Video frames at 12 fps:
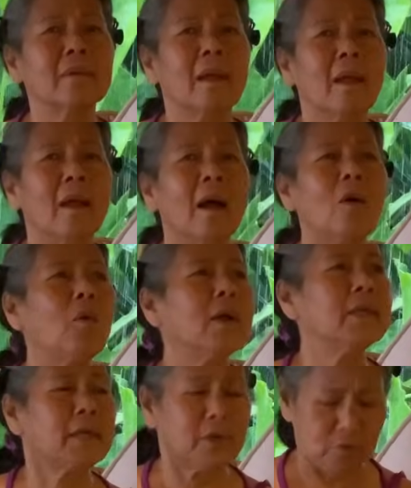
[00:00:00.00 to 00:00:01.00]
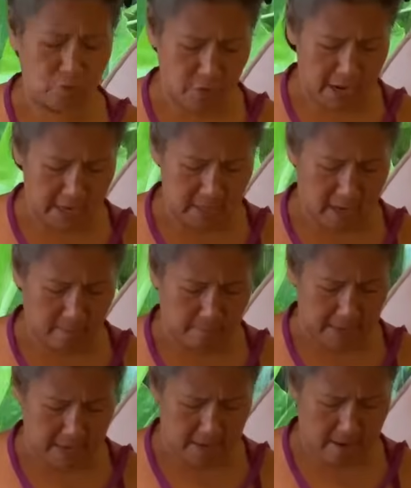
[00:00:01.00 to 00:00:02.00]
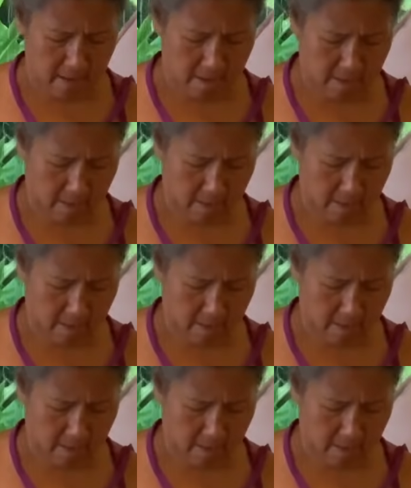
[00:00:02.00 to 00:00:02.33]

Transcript: If you don't already know, my family is